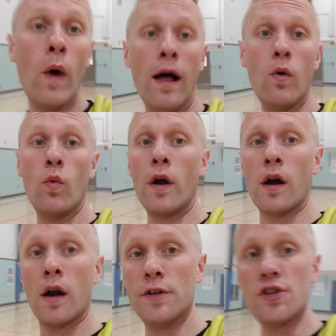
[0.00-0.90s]
Well,
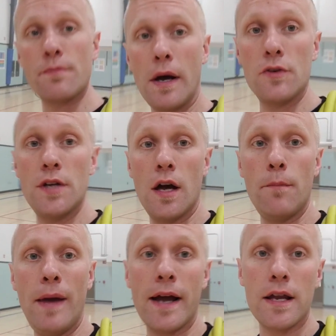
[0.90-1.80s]
we're just about
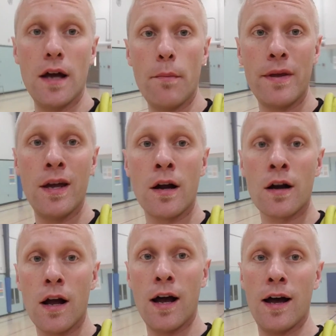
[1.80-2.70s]
done packing up
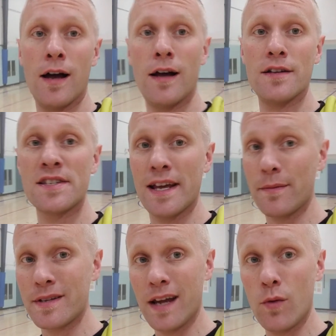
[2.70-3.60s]
here. Uh, set
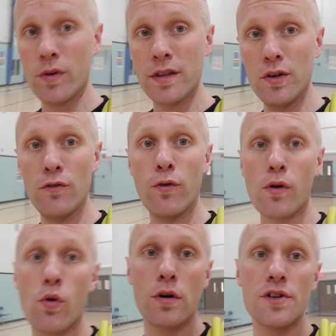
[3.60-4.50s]
up tonight with the new
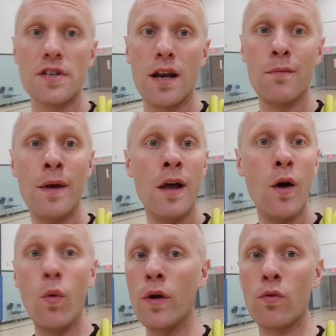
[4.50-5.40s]
four corner setup
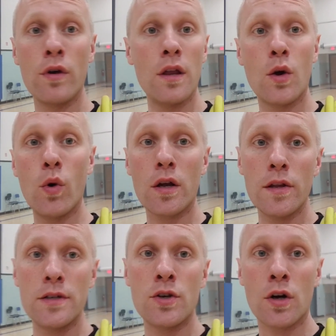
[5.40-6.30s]
went really
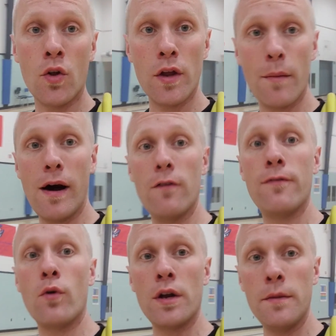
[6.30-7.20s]
quickly. Took only about
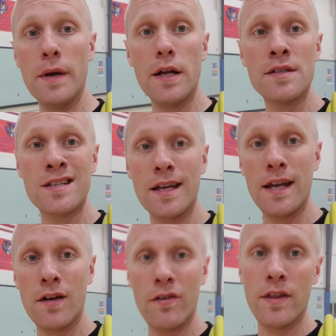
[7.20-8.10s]
40 minutes to
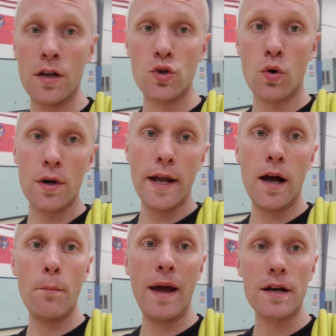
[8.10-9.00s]
get everything torn
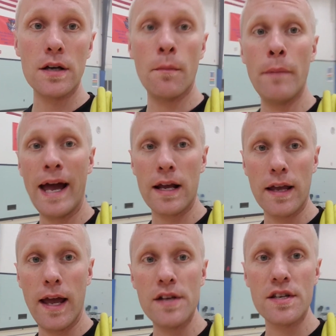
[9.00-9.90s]
down, packed up, back
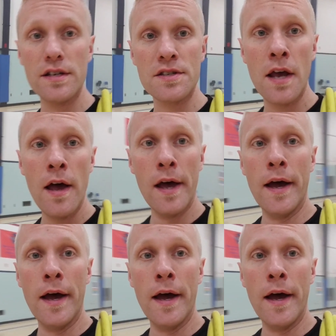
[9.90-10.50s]
in cases.